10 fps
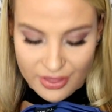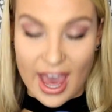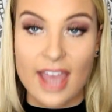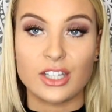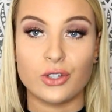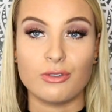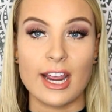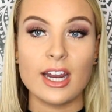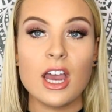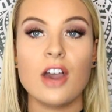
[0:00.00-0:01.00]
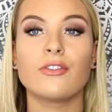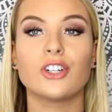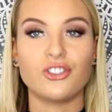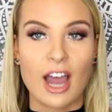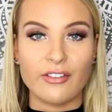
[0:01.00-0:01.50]
that is great
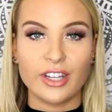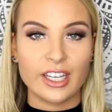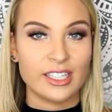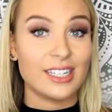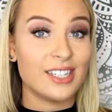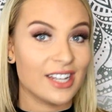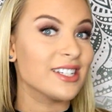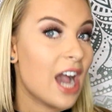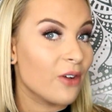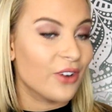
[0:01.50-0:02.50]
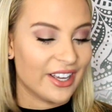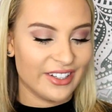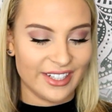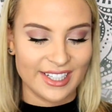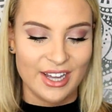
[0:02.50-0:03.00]
for traveling because it does not
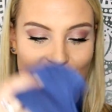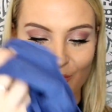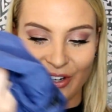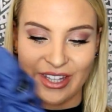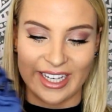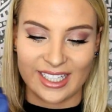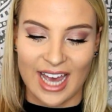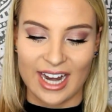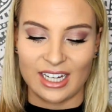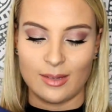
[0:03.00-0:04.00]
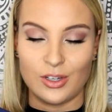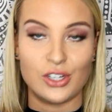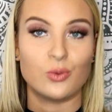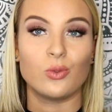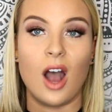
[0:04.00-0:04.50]
wrinkle. So I'm really excited to be
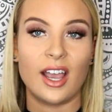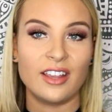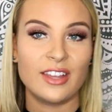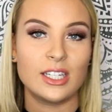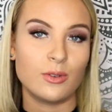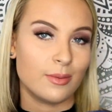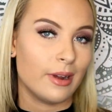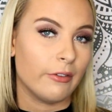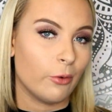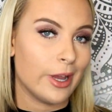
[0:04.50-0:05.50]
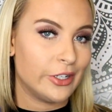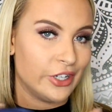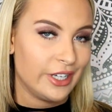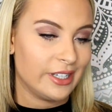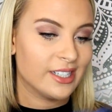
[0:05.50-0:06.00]
just rocking this with a pair of white
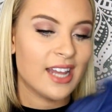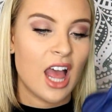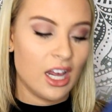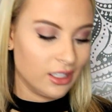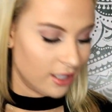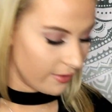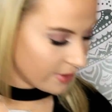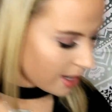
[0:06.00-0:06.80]
jeans. Love